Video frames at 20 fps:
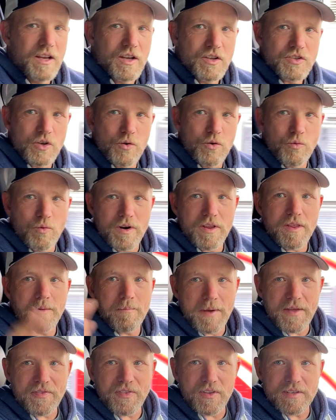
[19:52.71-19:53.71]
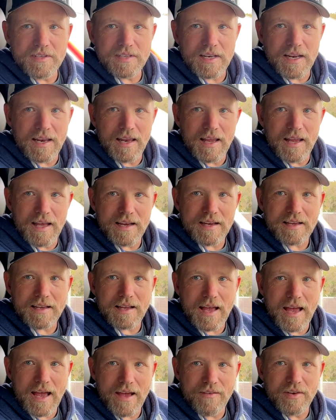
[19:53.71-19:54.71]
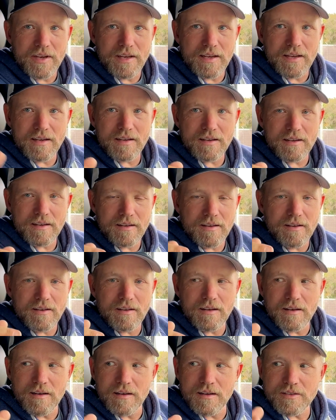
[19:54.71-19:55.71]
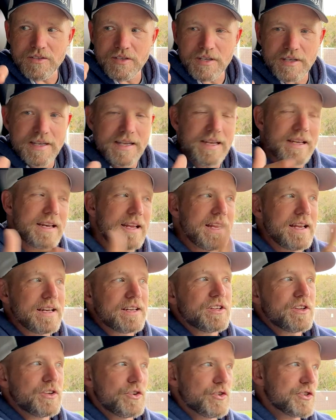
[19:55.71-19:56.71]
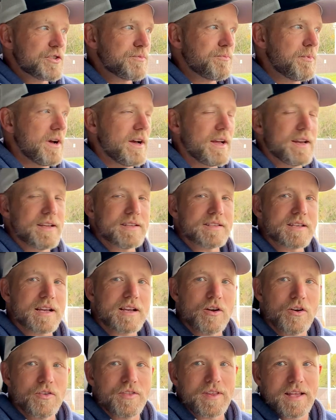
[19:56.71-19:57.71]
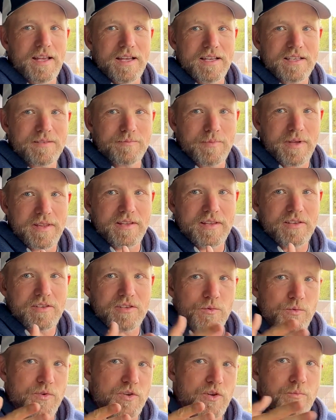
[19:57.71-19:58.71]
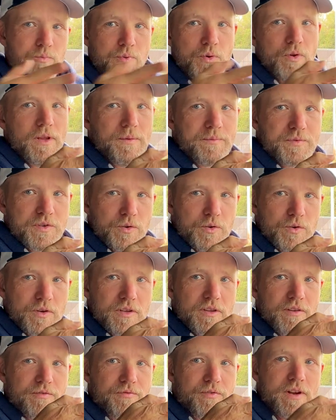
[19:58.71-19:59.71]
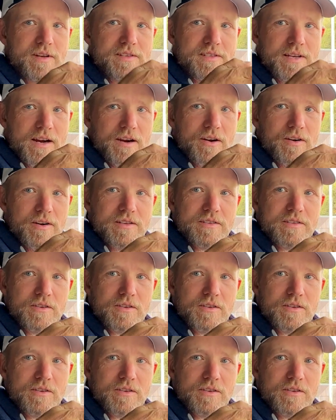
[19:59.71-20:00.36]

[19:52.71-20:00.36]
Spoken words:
So one of the methods that I like having to get into your spot, as I call the S method. So when you pull up to it, the front tire is